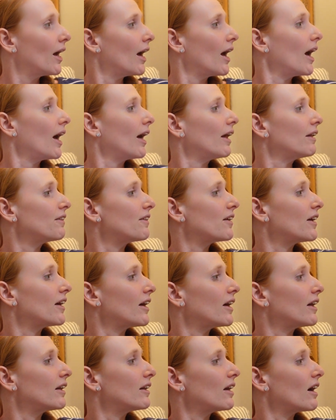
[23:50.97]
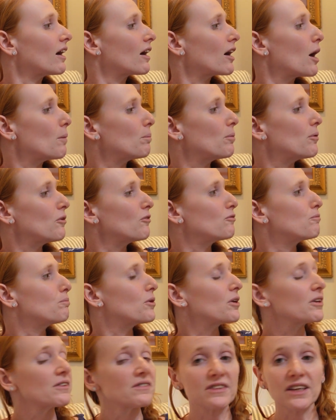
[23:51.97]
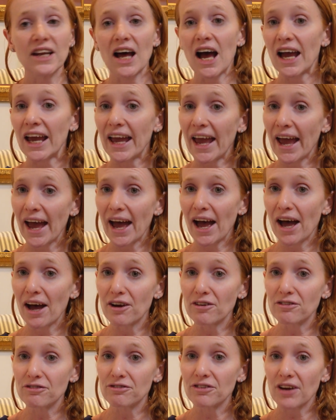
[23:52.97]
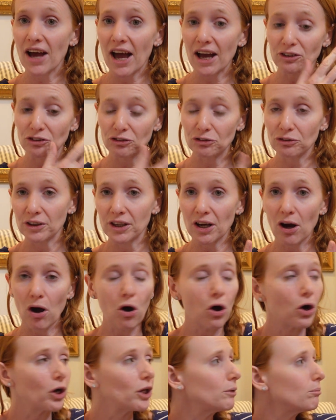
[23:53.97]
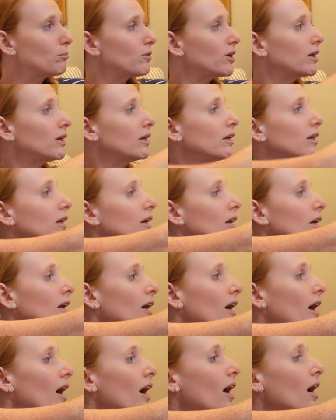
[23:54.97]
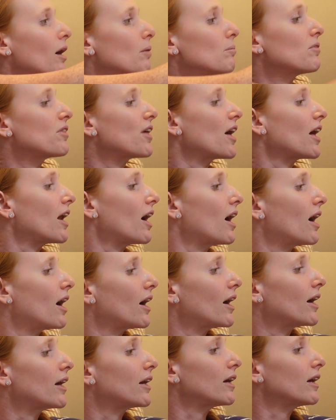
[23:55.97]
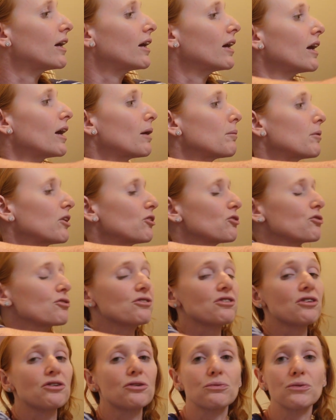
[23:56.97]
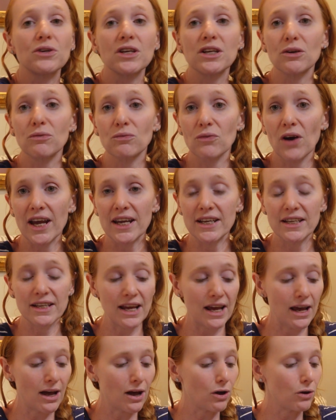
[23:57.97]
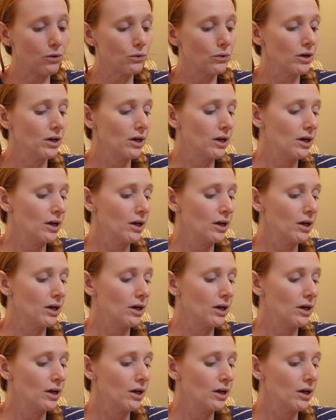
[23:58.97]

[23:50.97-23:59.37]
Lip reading: And then a couple of books that I have actually on me that I am interested in reading right now.